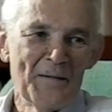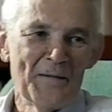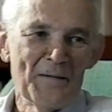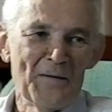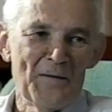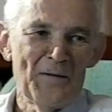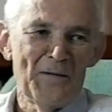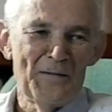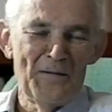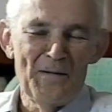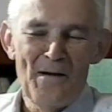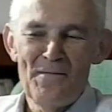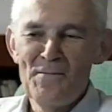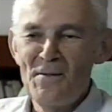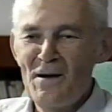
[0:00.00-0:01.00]

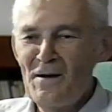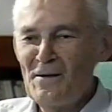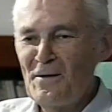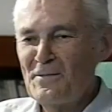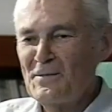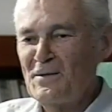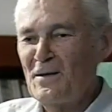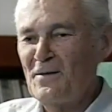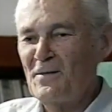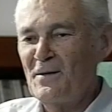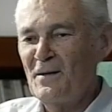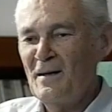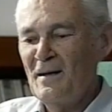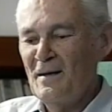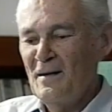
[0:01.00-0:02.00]
Everybody loves
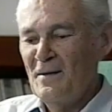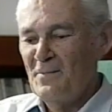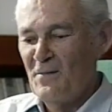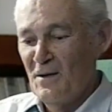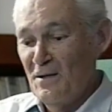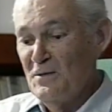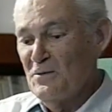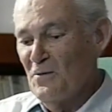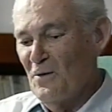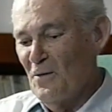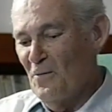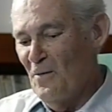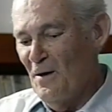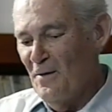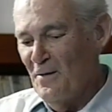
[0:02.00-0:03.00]
David, but he's doing well.